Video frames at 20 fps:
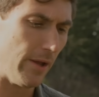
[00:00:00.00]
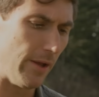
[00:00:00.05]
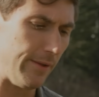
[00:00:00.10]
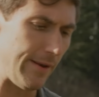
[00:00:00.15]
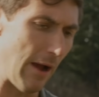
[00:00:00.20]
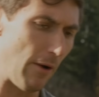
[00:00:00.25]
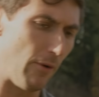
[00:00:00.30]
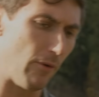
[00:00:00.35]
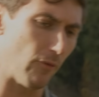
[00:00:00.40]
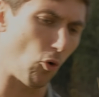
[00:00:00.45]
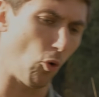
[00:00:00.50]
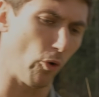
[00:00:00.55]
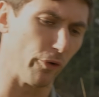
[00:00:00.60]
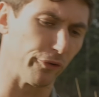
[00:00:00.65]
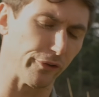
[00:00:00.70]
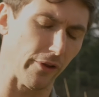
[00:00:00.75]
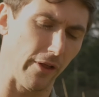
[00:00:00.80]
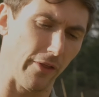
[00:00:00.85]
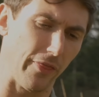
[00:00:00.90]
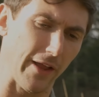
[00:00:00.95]
Now, of
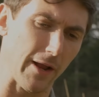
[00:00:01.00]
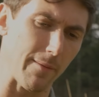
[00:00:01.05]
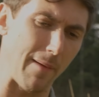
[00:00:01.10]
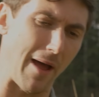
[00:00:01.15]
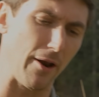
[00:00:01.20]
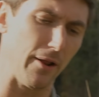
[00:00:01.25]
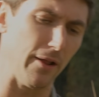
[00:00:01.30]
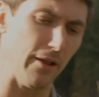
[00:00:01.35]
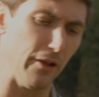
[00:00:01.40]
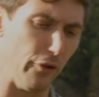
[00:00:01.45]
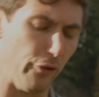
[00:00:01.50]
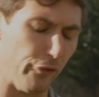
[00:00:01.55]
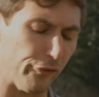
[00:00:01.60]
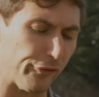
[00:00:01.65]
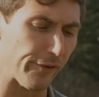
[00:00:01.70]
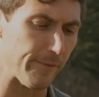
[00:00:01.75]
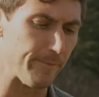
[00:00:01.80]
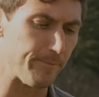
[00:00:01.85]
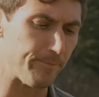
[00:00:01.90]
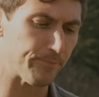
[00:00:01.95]
course, a thing about it
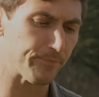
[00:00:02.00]
is